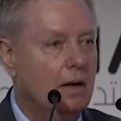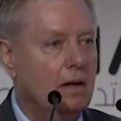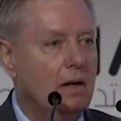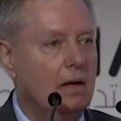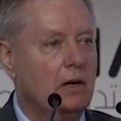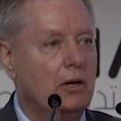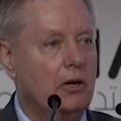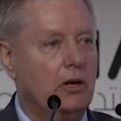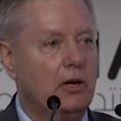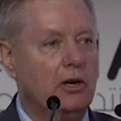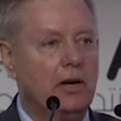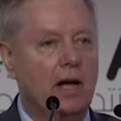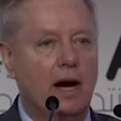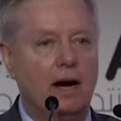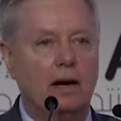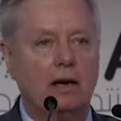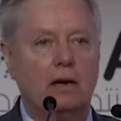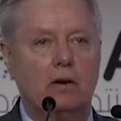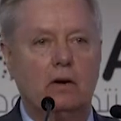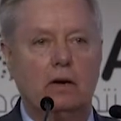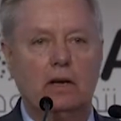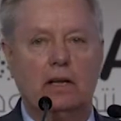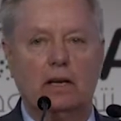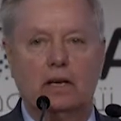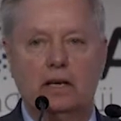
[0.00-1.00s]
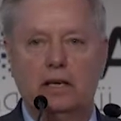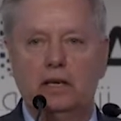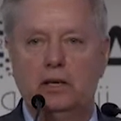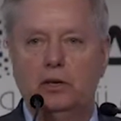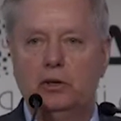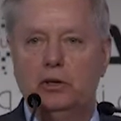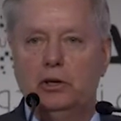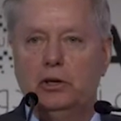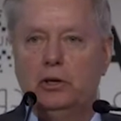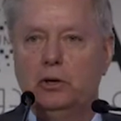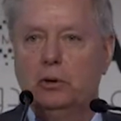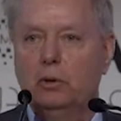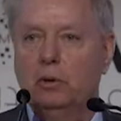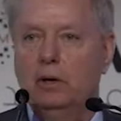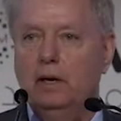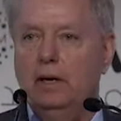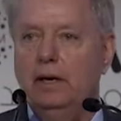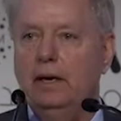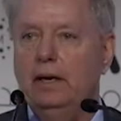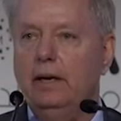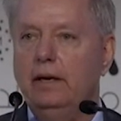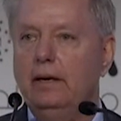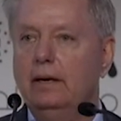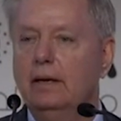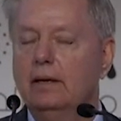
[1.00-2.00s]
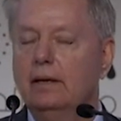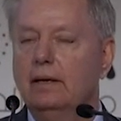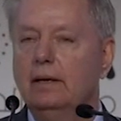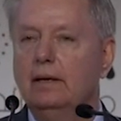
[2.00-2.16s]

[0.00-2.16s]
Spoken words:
You're not going to kill your way